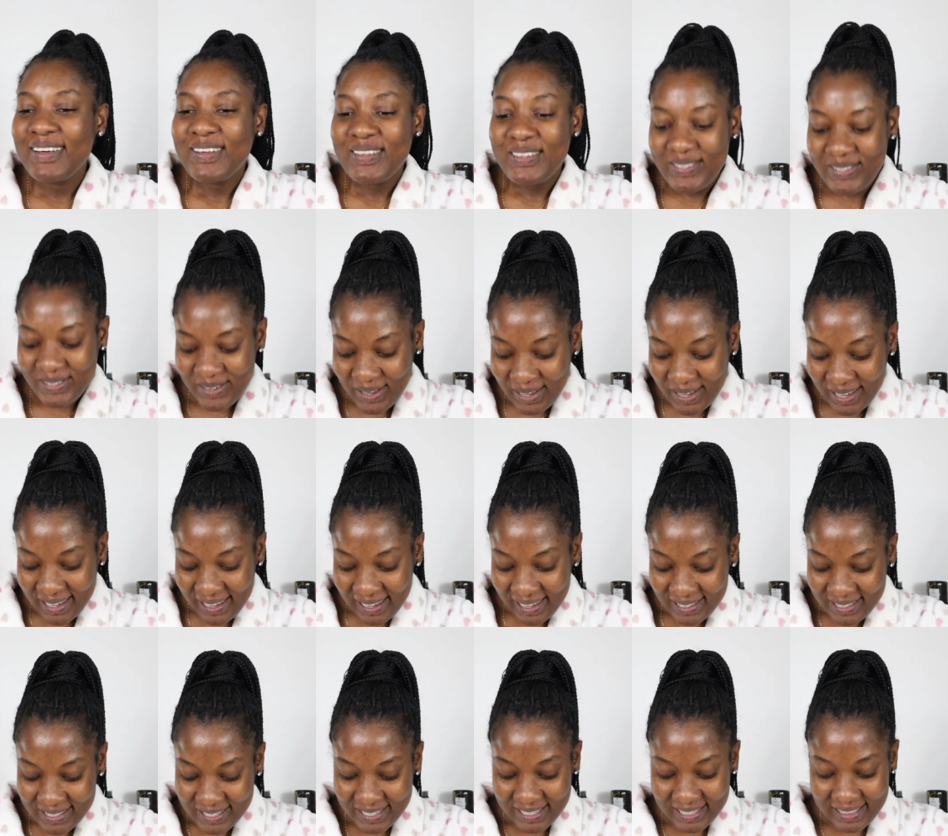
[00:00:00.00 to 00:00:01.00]
So
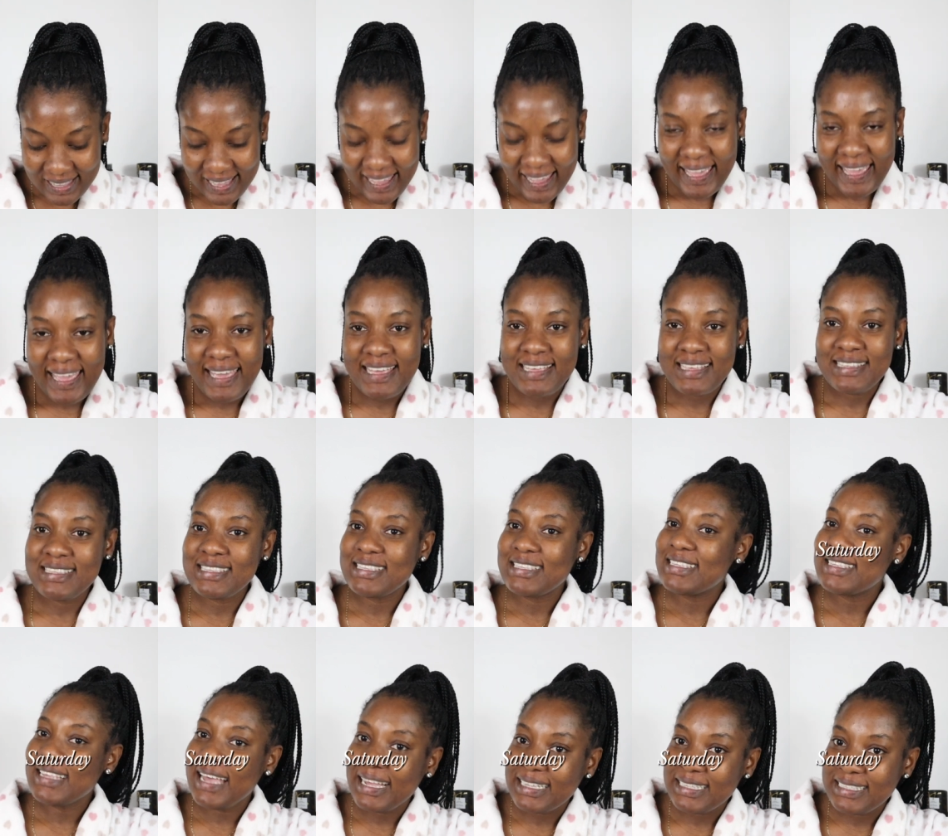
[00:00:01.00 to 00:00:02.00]
today is
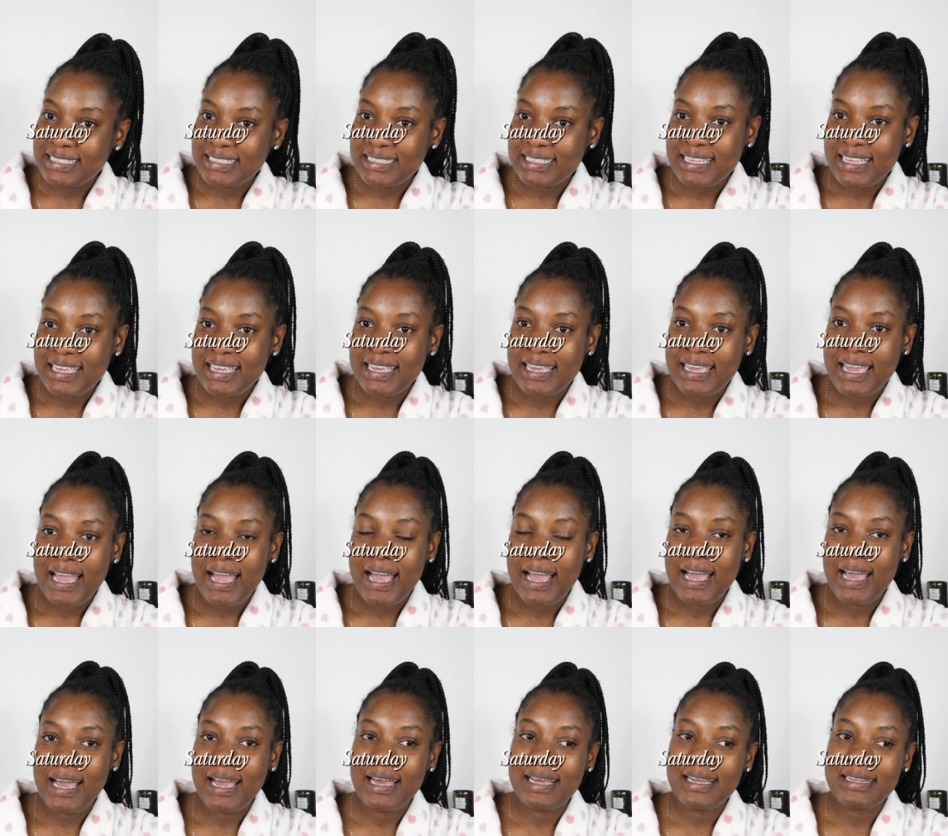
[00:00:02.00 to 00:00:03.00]
Saturday
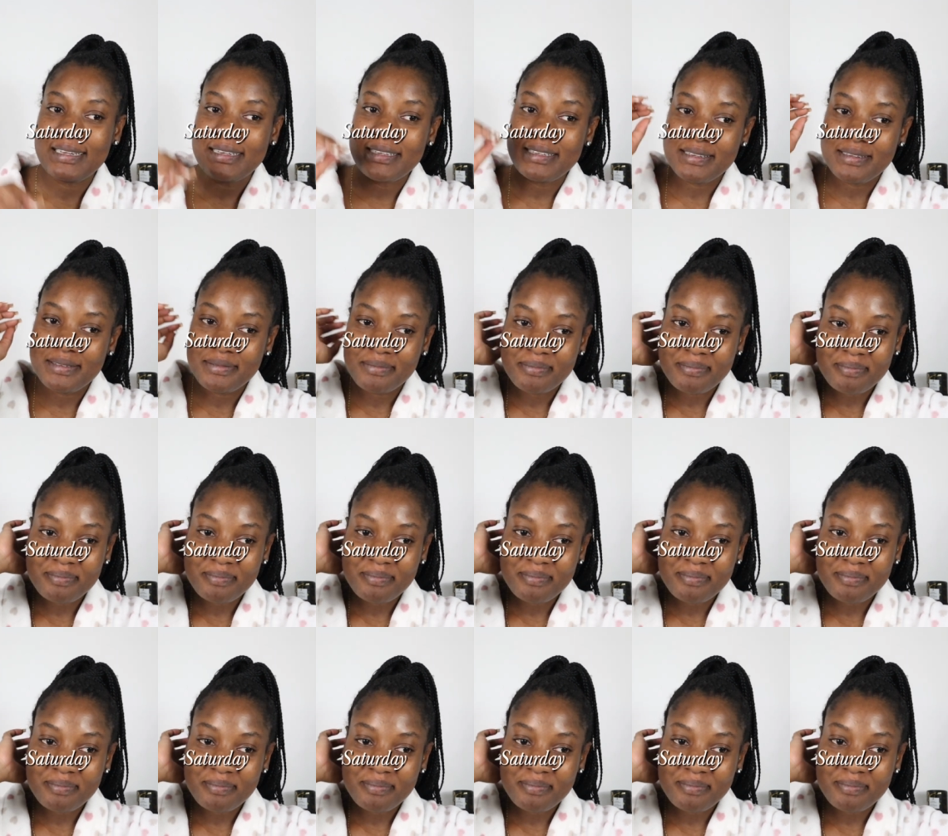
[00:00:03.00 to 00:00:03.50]
and